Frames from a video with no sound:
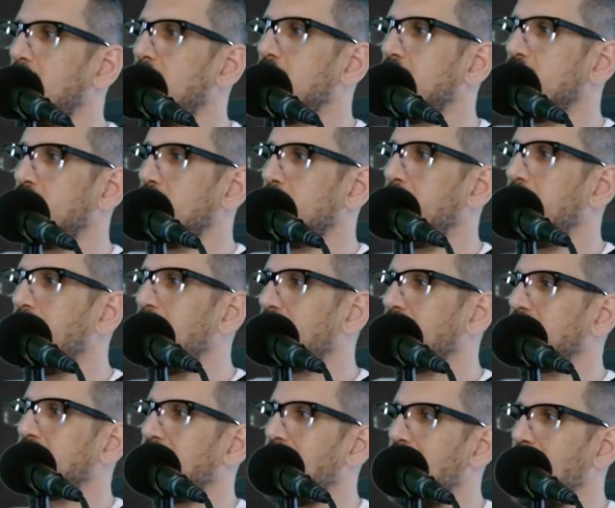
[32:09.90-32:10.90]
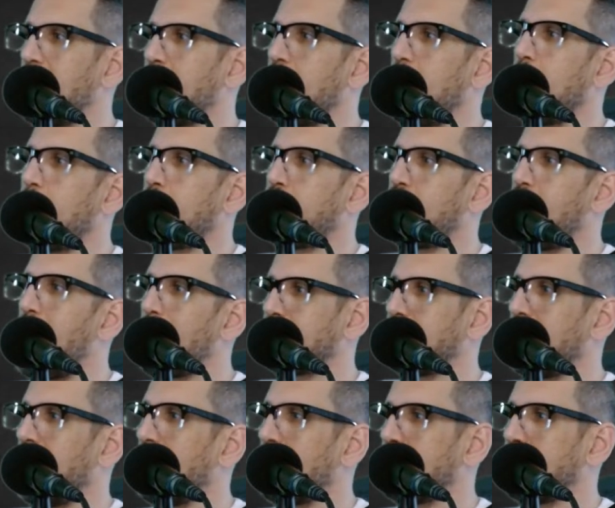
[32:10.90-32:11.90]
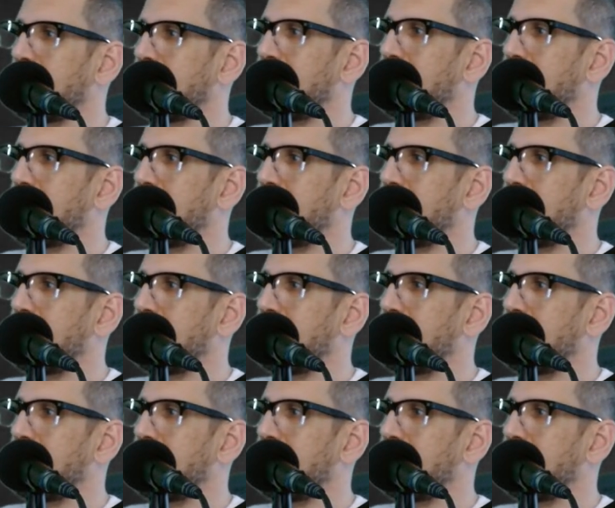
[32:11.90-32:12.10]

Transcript: to be of the type prop types